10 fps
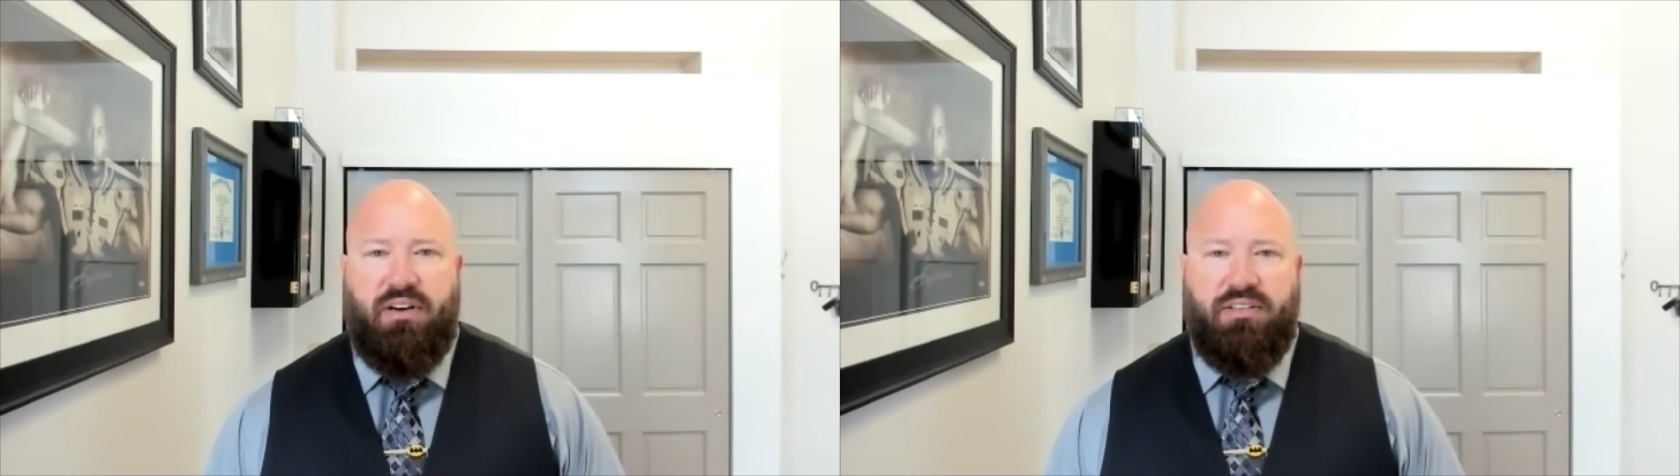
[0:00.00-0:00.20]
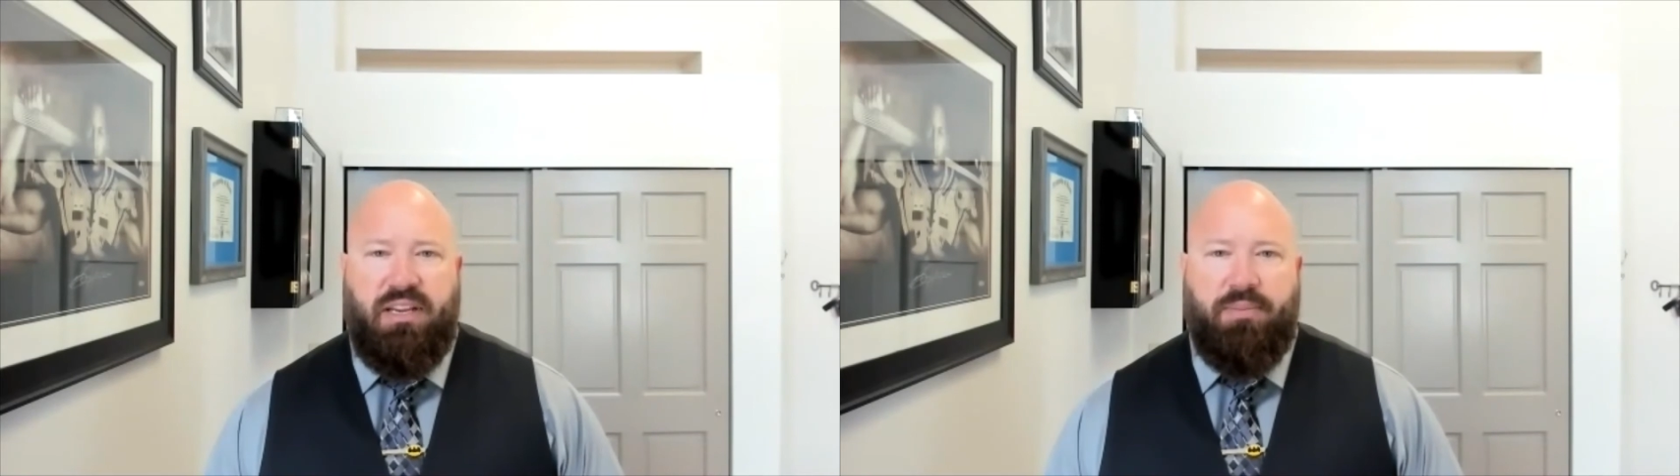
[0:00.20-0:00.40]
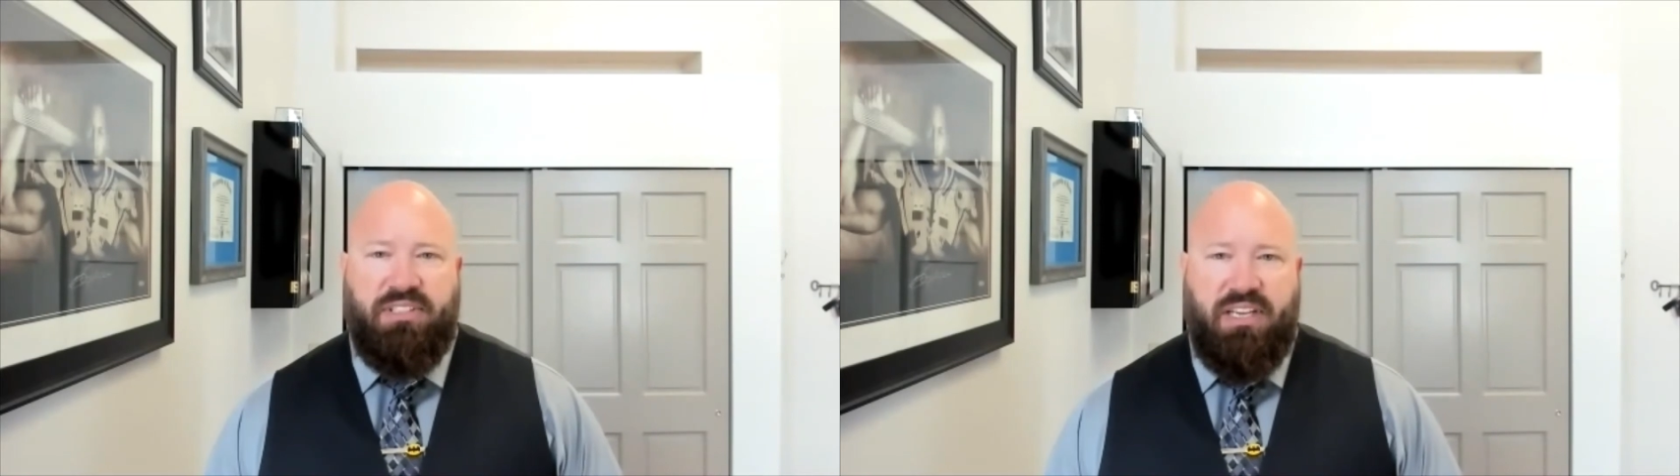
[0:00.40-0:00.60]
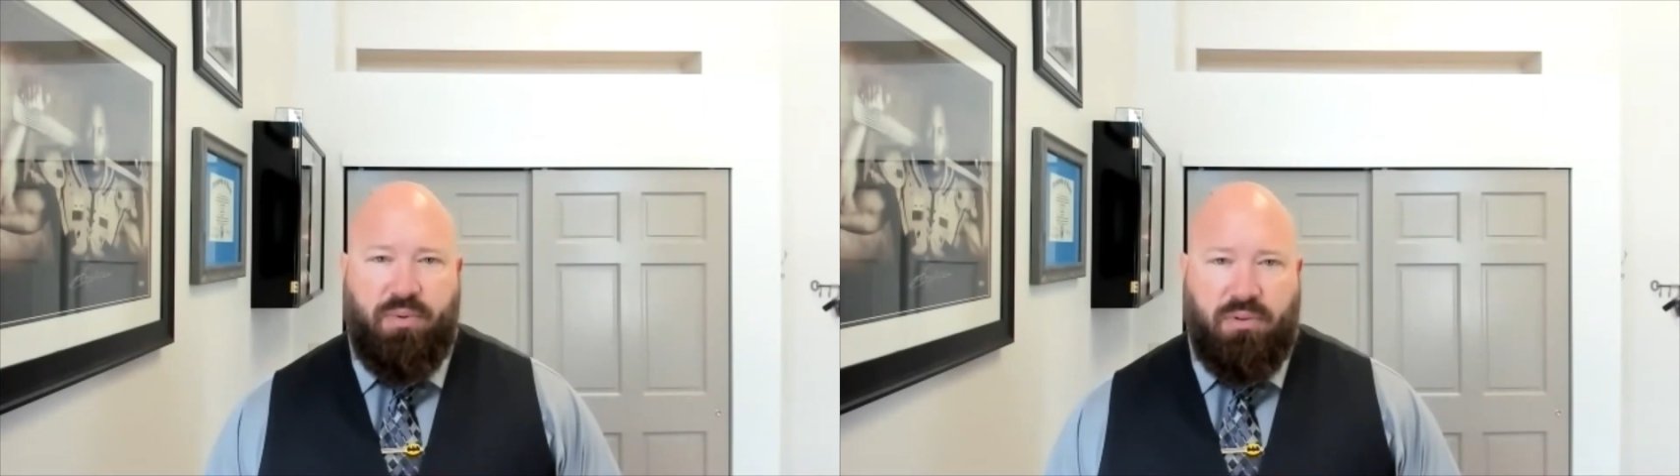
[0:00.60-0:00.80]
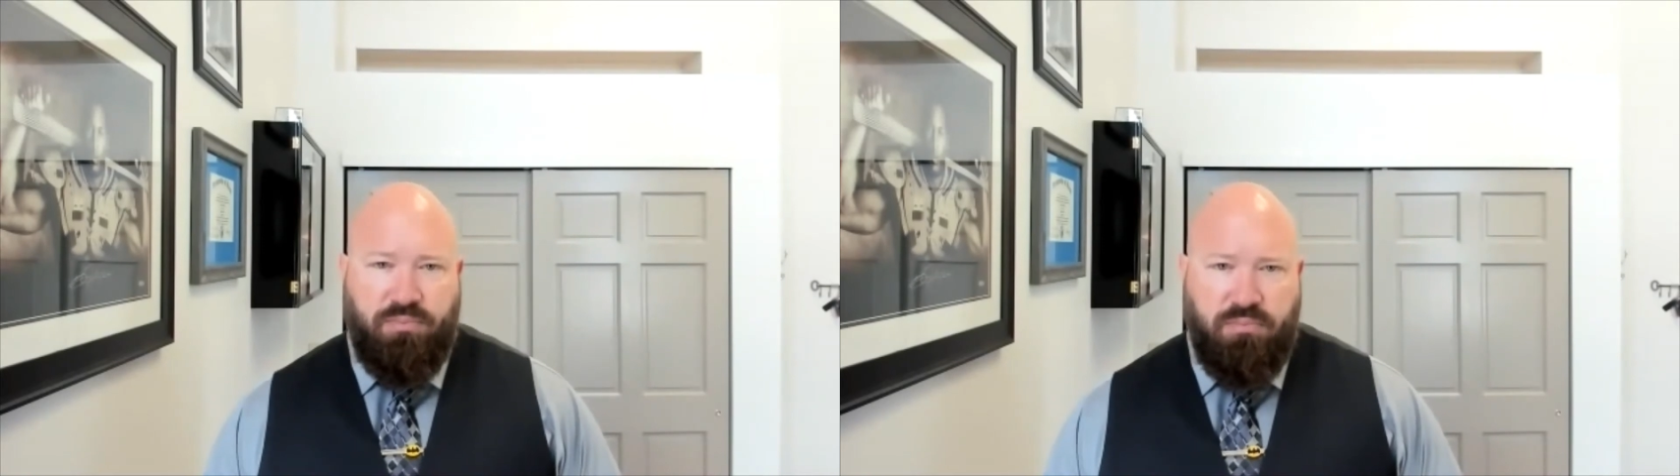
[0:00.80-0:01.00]
same
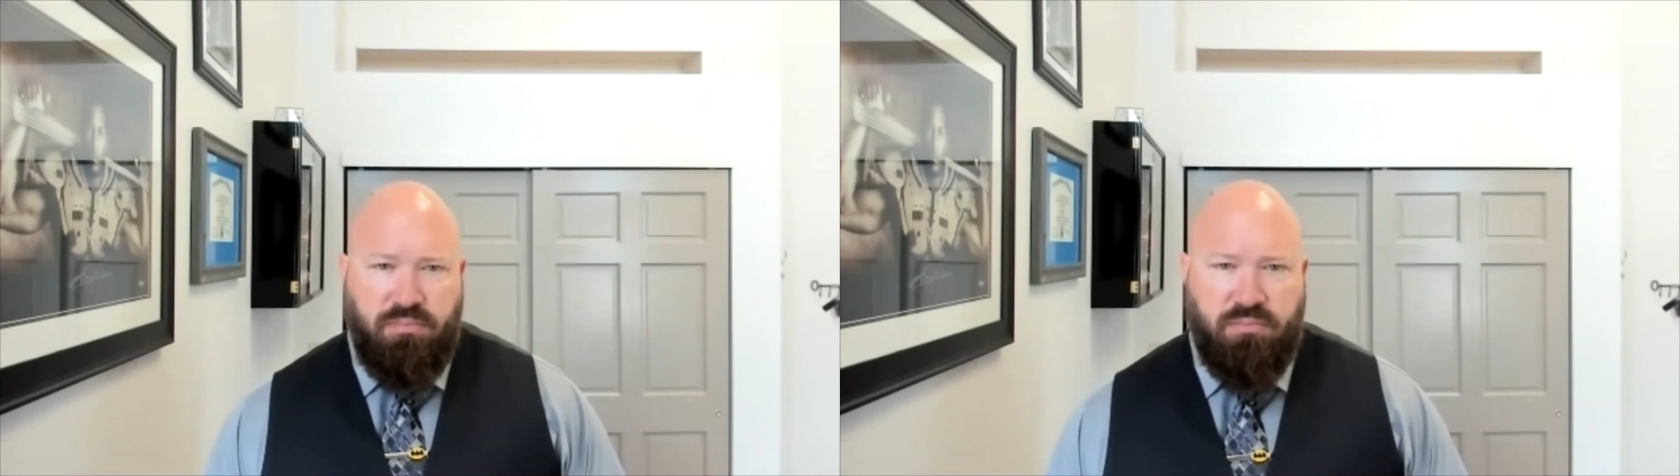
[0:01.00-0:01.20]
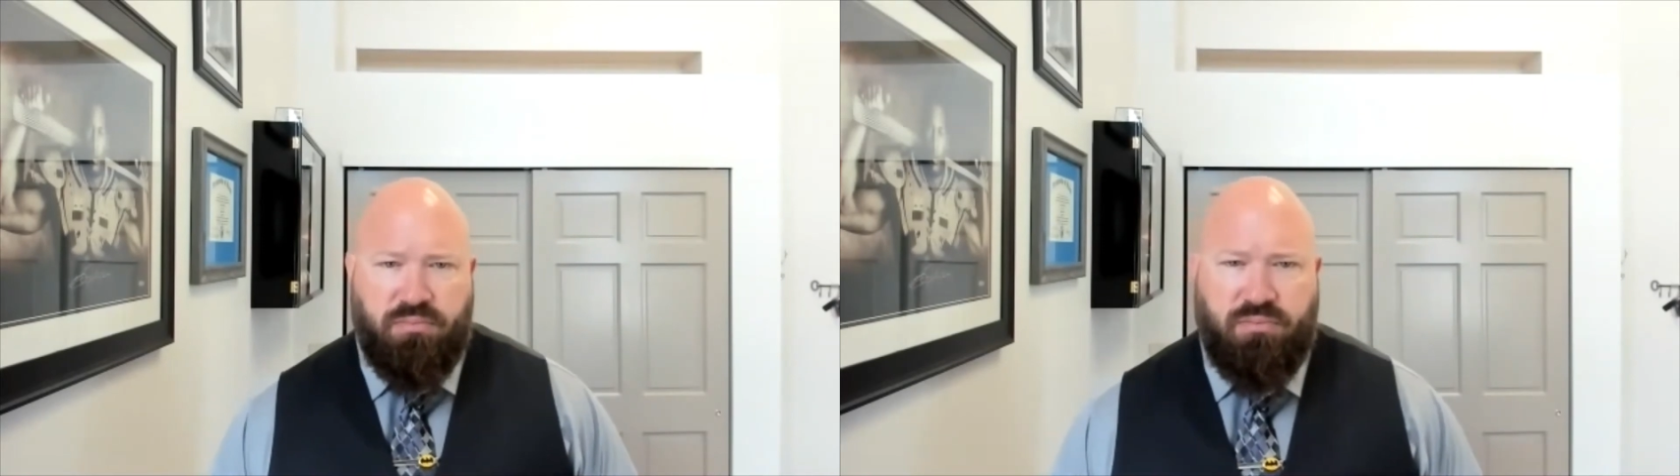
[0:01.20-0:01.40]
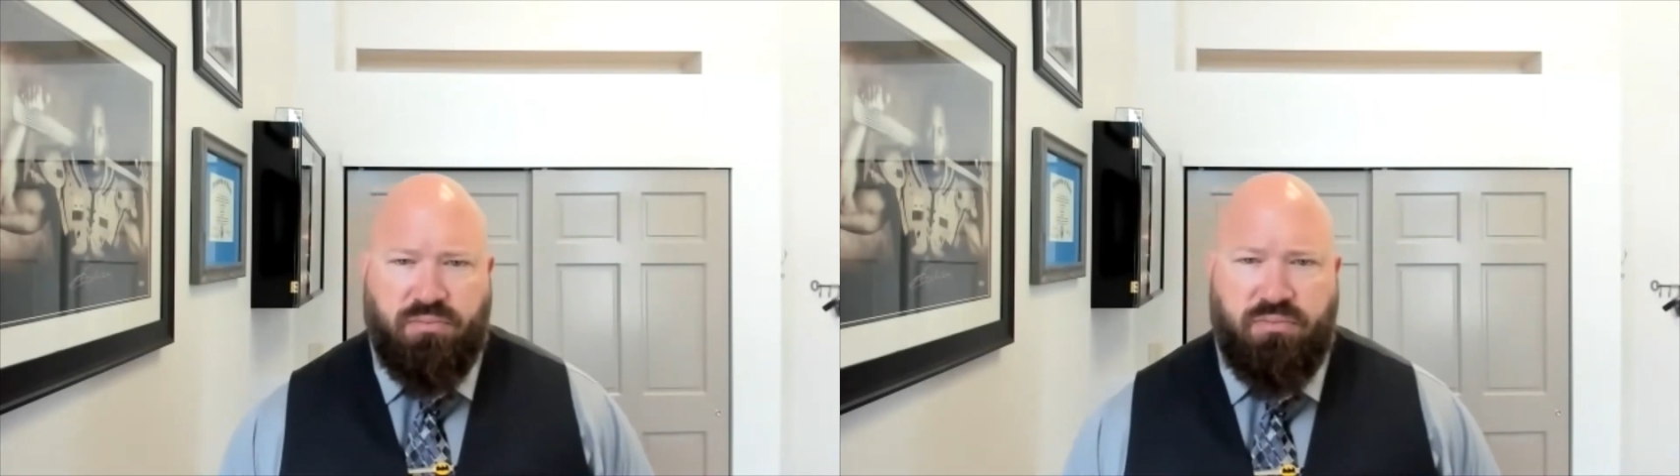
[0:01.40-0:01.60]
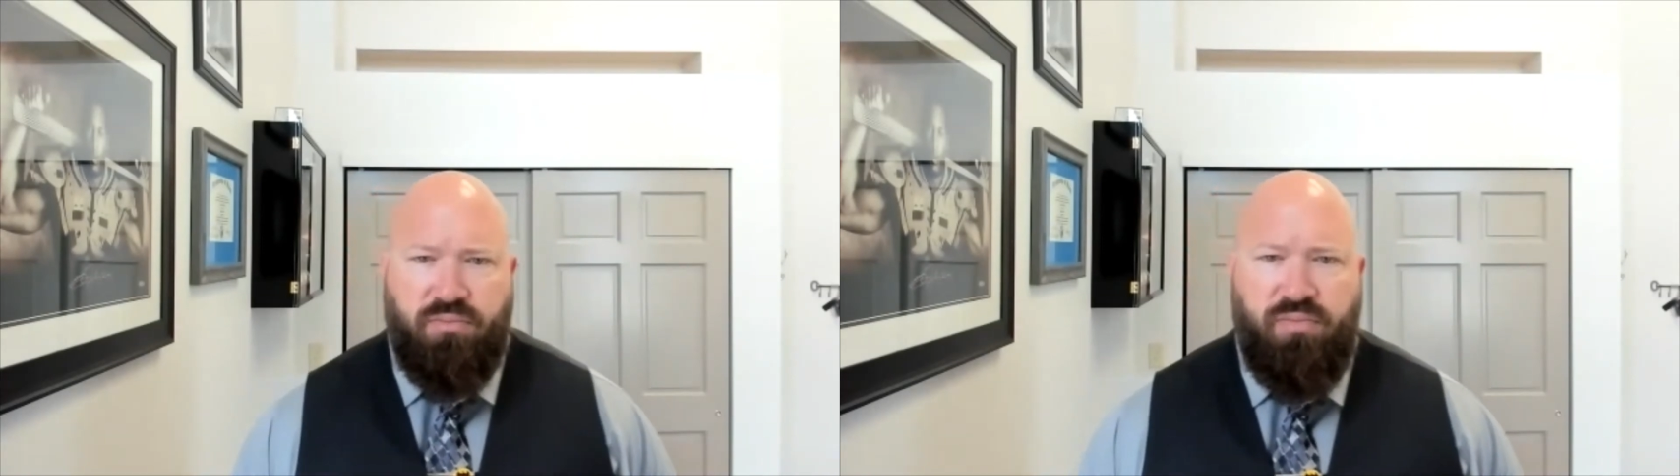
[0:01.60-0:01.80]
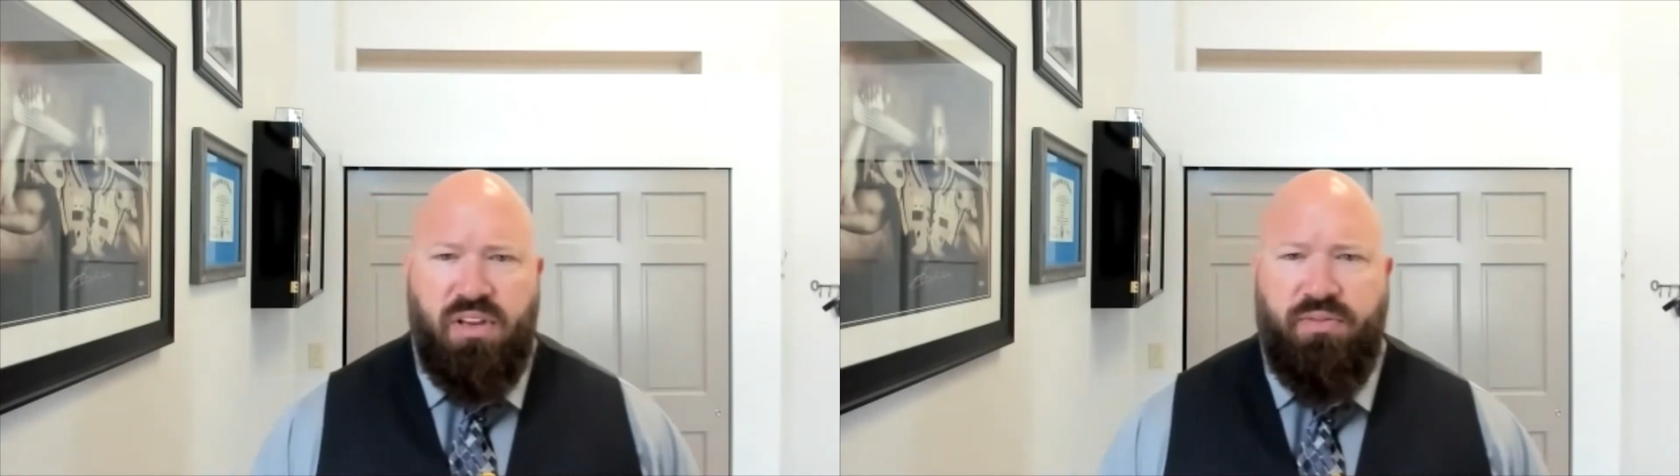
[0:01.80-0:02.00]
example,
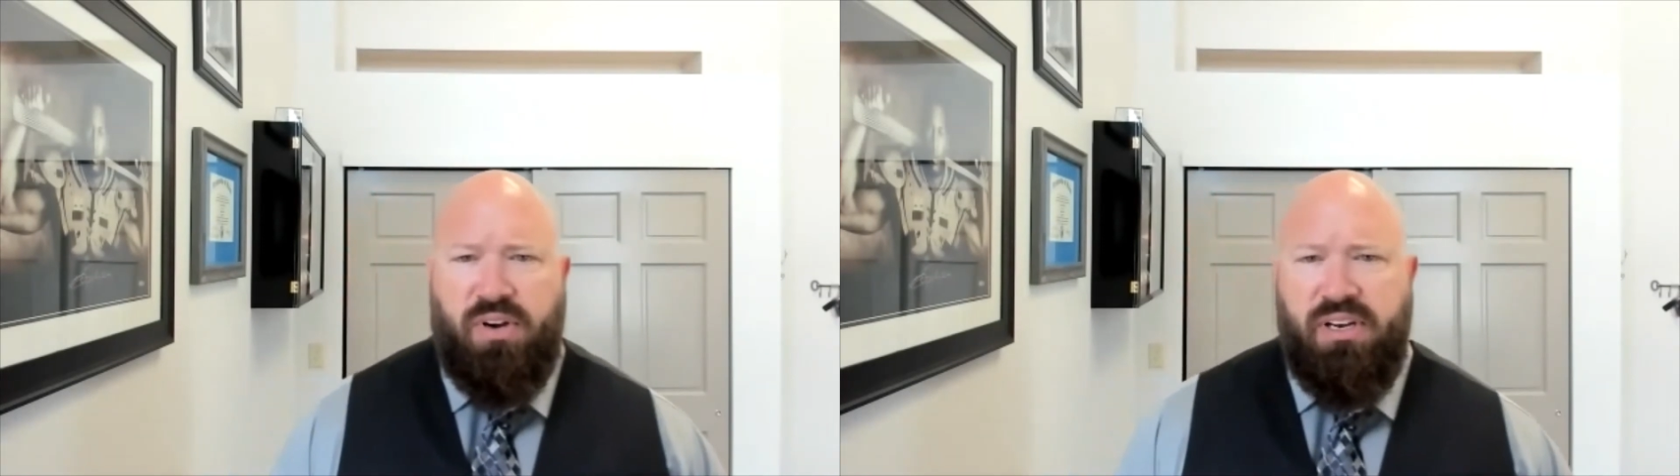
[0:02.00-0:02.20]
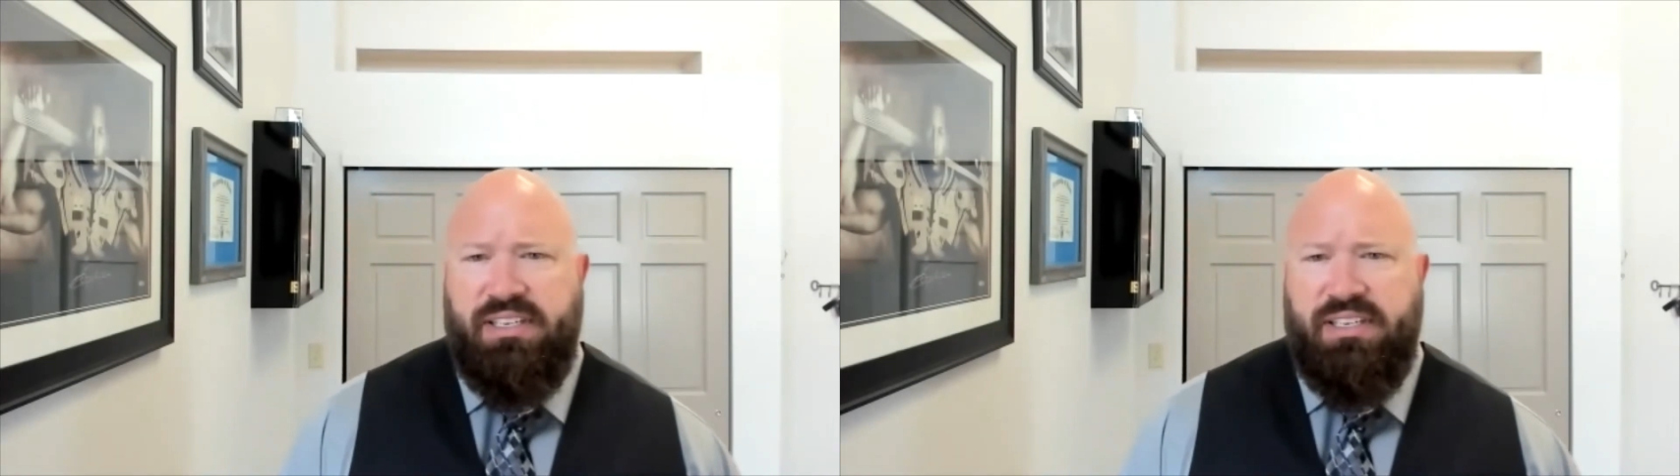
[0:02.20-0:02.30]
a front-end